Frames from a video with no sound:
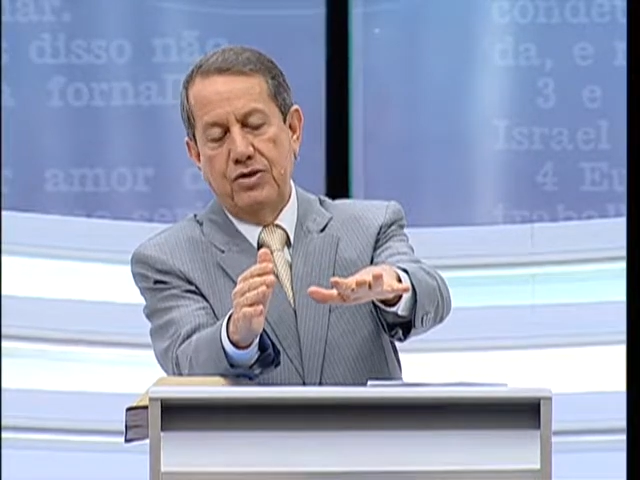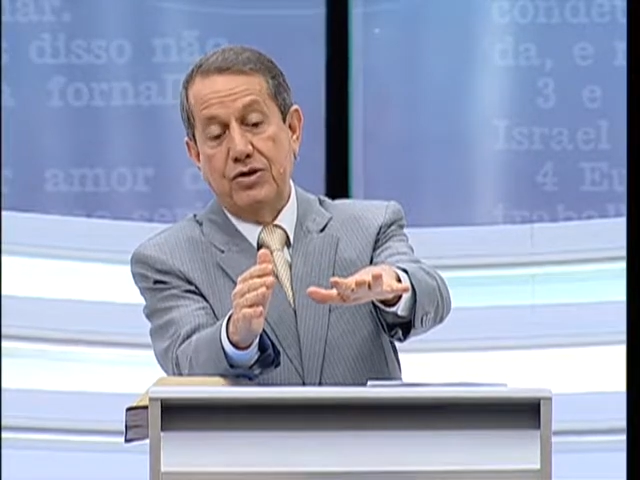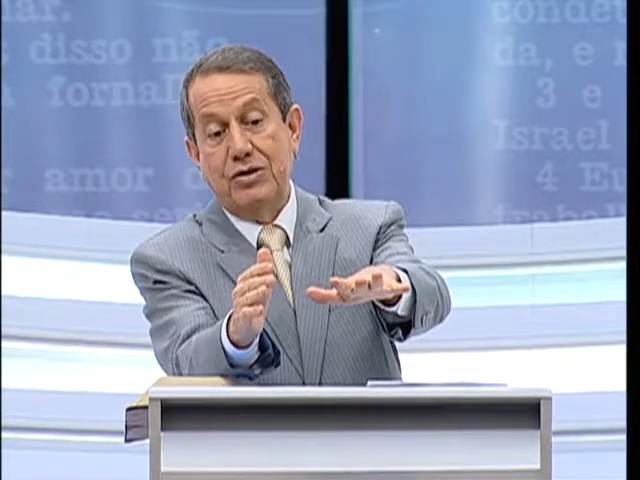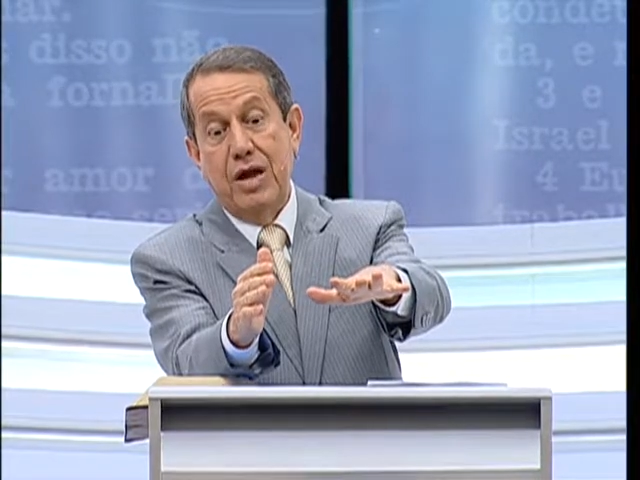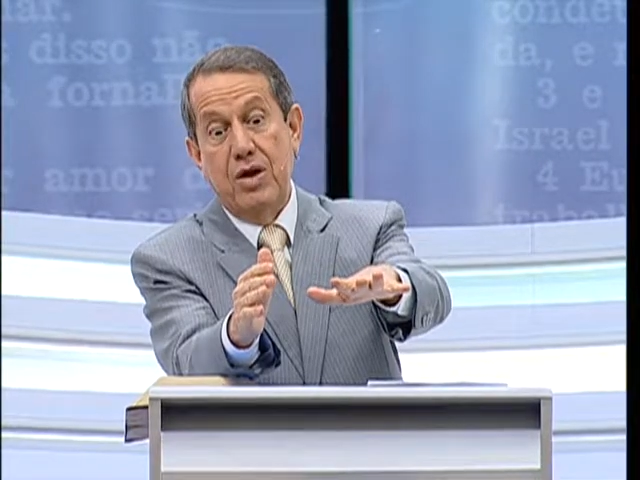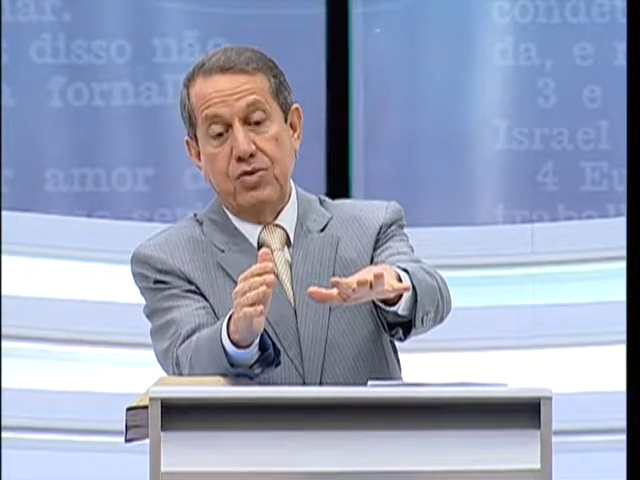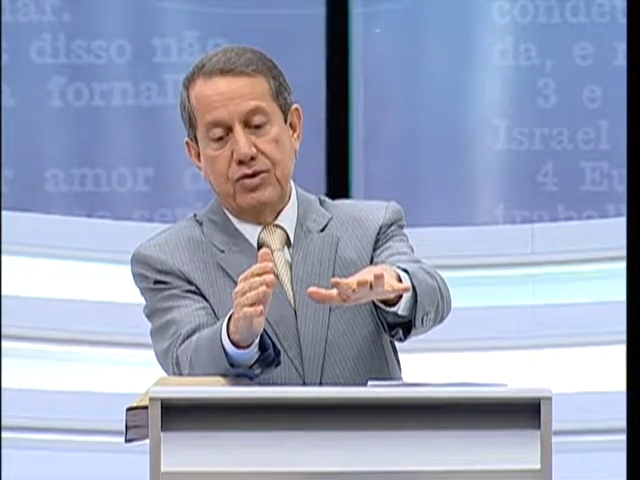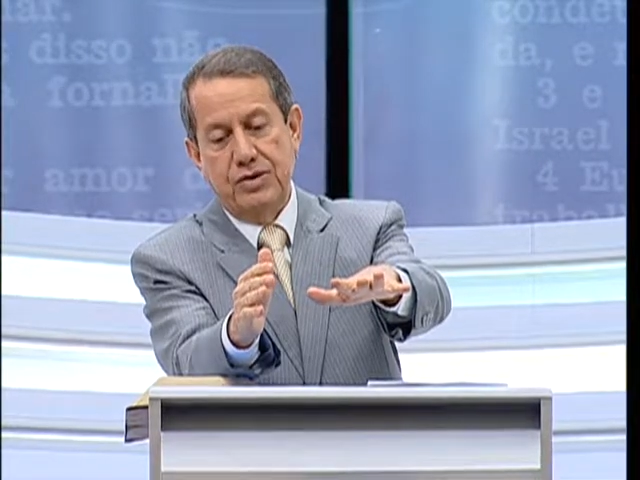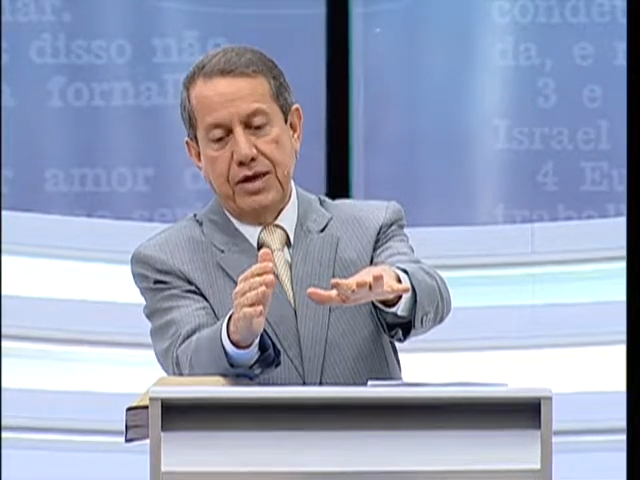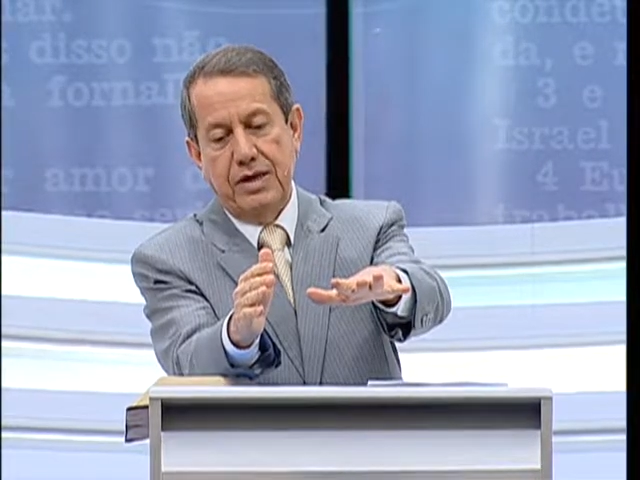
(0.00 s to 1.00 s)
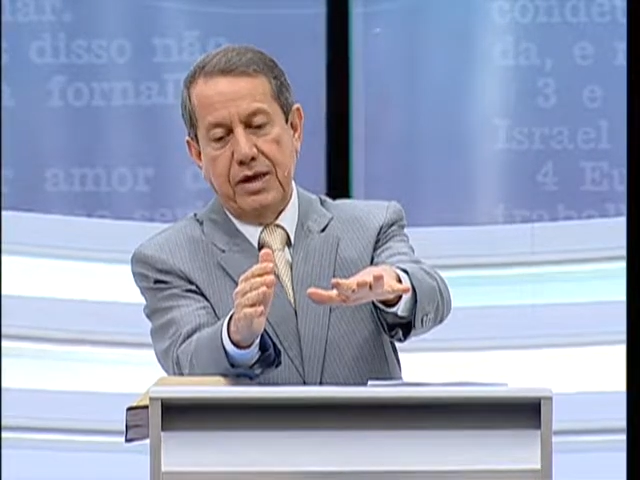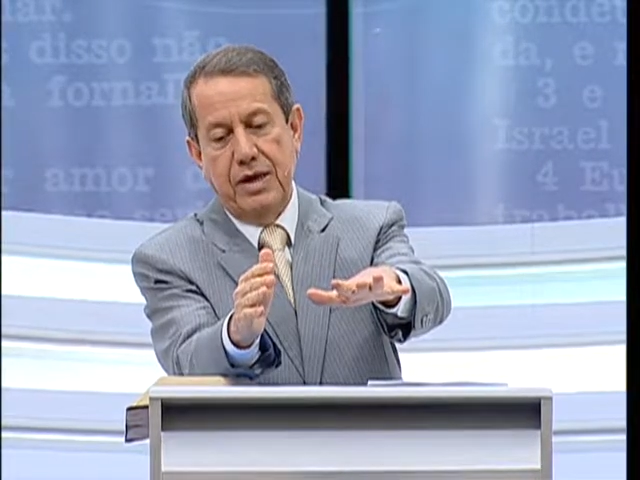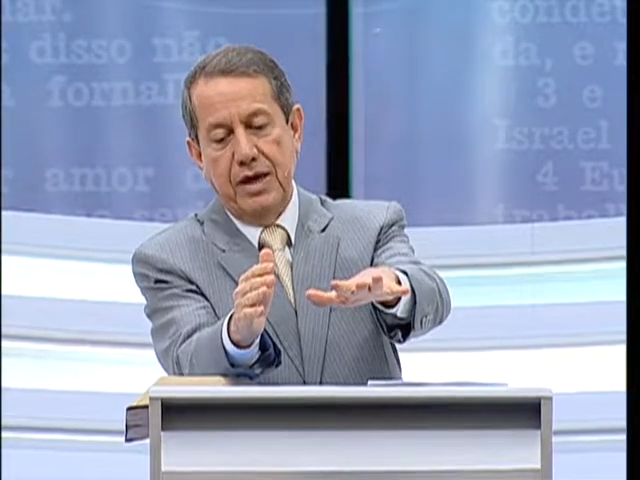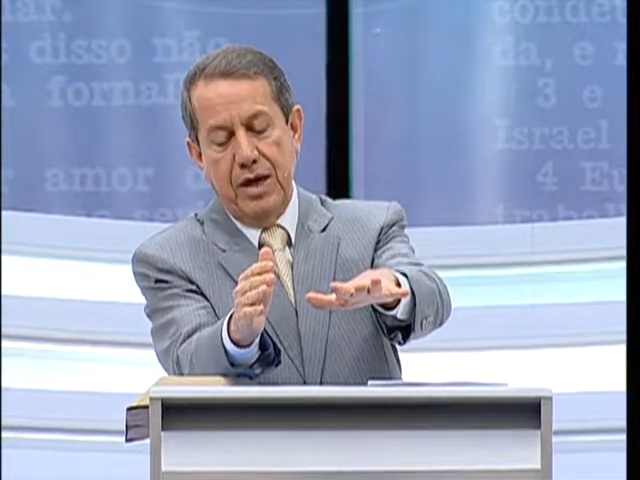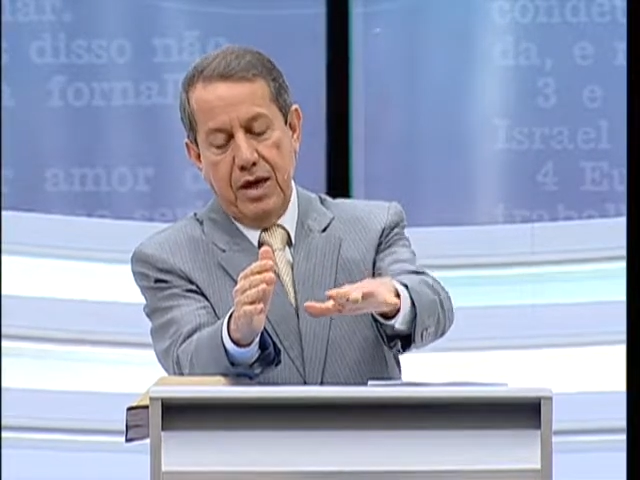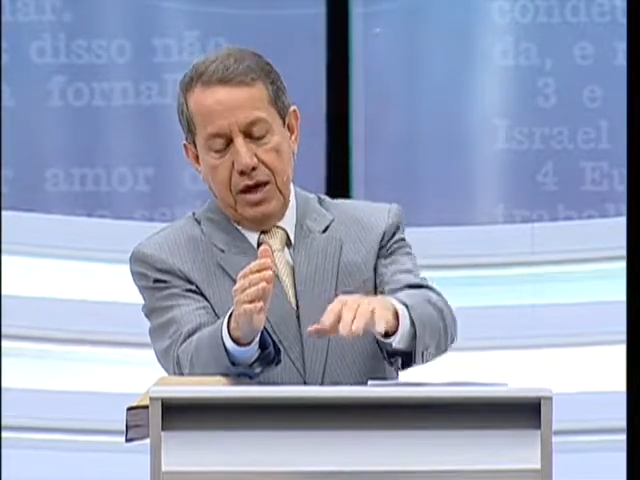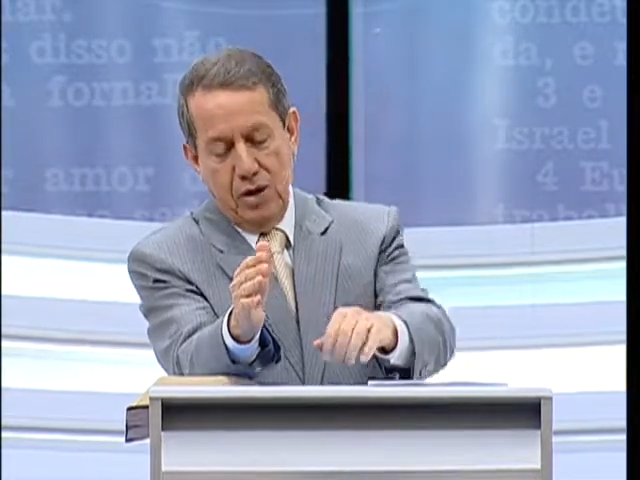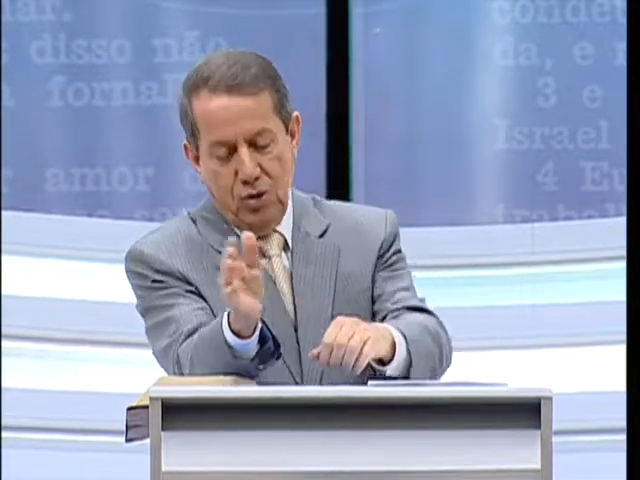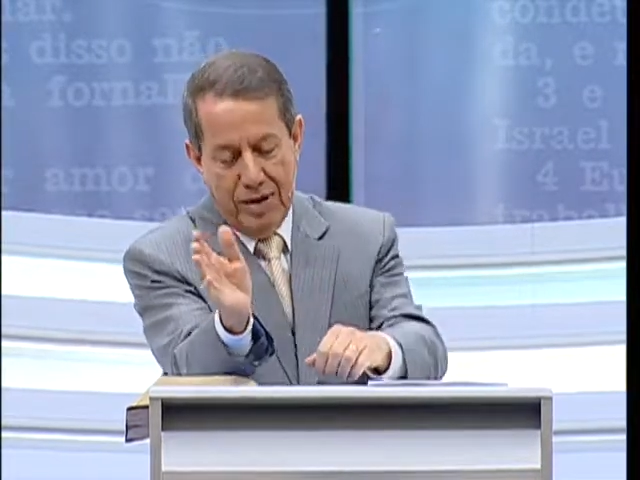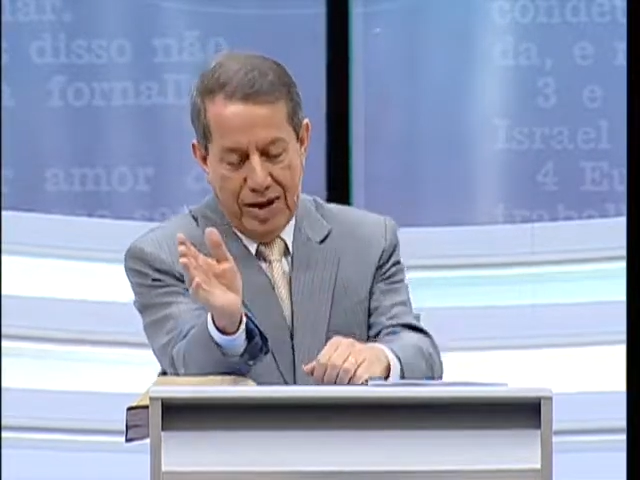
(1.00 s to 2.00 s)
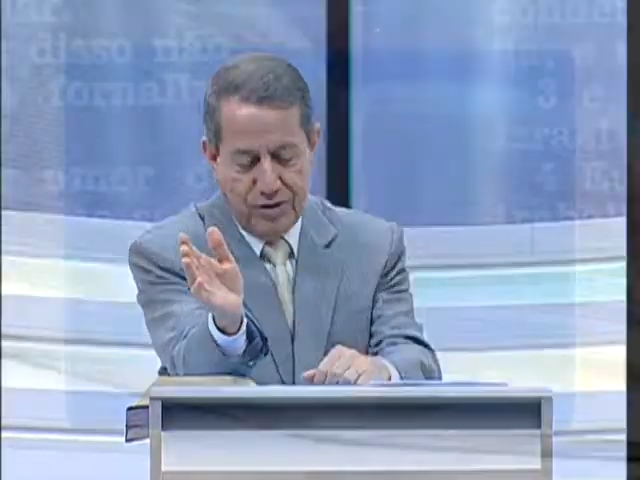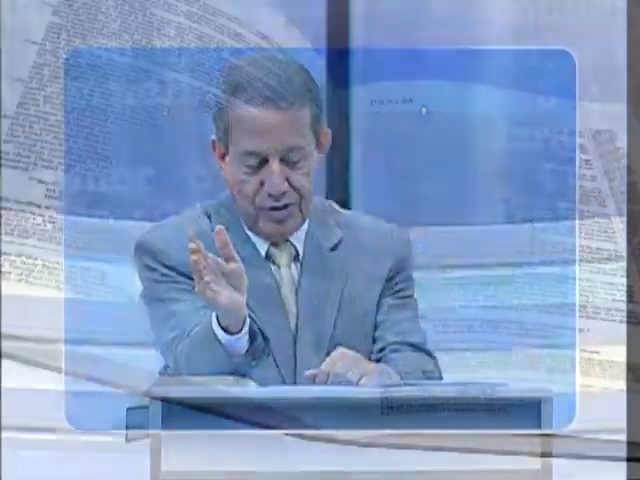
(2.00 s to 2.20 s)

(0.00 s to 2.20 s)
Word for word: those tribal gods. And on